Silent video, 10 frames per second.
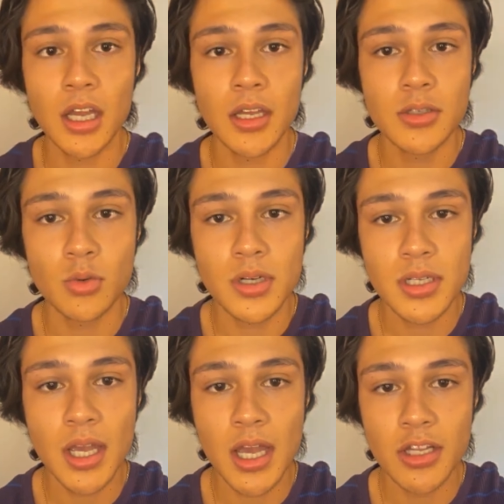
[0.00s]
where's
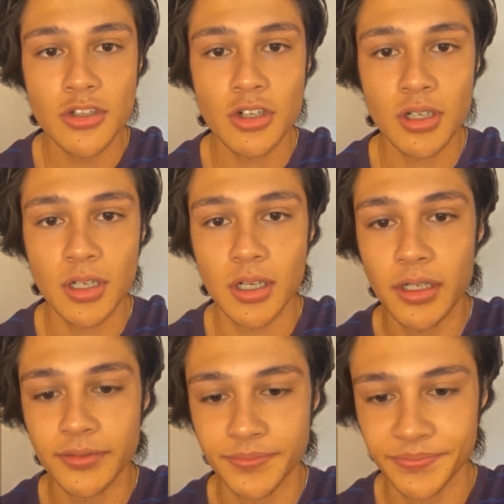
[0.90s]
Aljon?
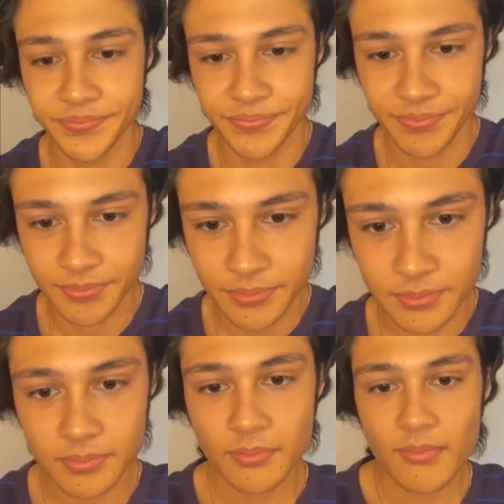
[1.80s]

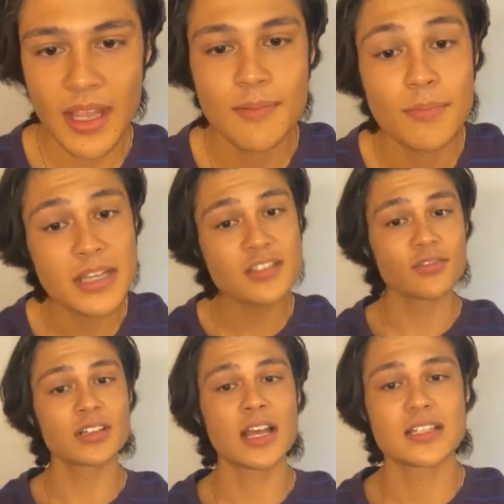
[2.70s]
Best for
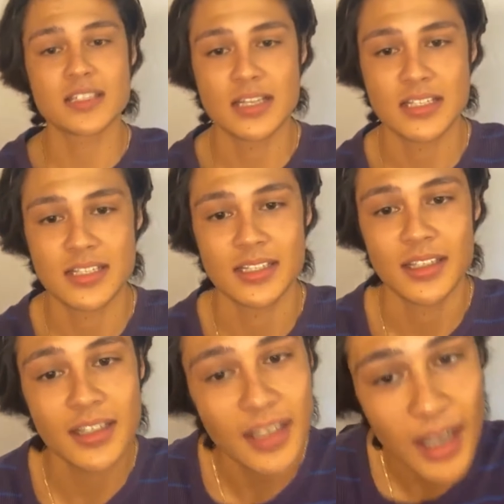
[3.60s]
last, nasi.
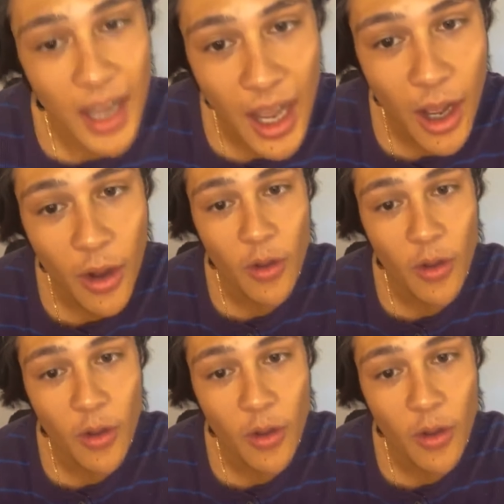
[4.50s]
Kao.